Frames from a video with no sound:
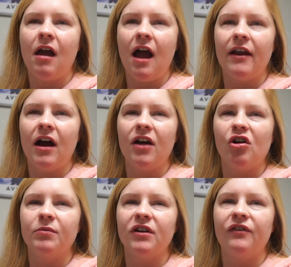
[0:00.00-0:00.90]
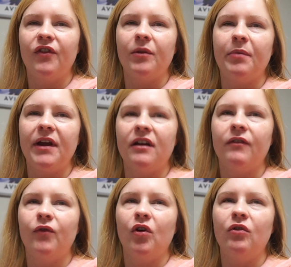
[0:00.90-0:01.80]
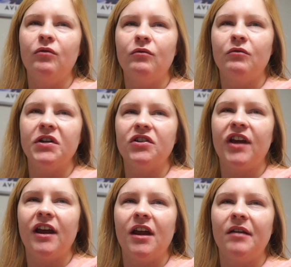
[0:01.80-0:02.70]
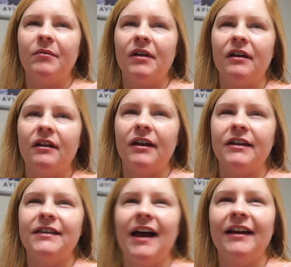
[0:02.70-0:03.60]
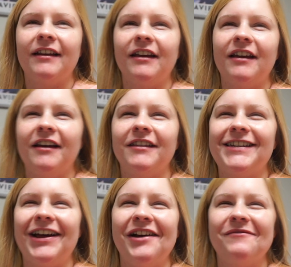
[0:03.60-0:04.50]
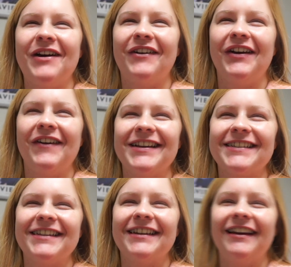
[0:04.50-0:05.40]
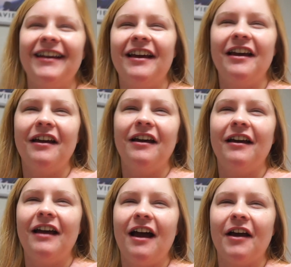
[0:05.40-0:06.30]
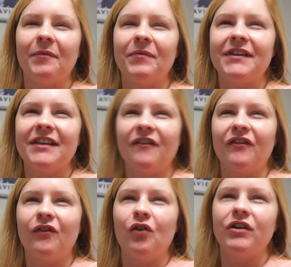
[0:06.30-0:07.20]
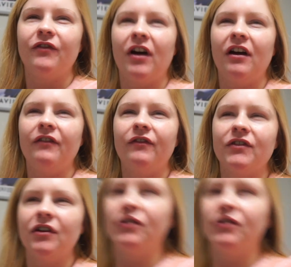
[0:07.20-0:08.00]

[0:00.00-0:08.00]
and I opted for the bacon roll, which came exactly at the time I requested it, 7:45. So